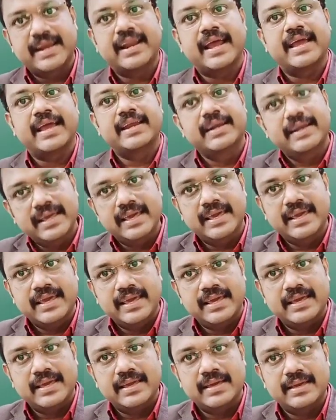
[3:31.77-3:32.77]

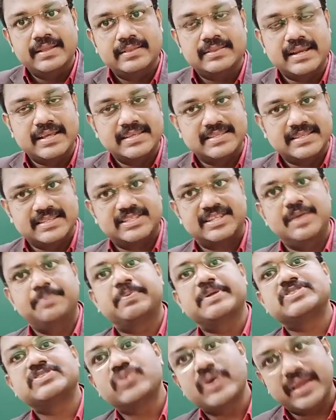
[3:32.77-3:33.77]
90, 360
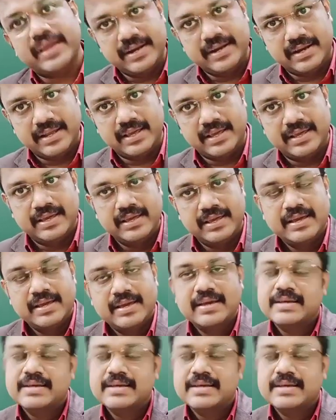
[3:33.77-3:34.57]
plus 90,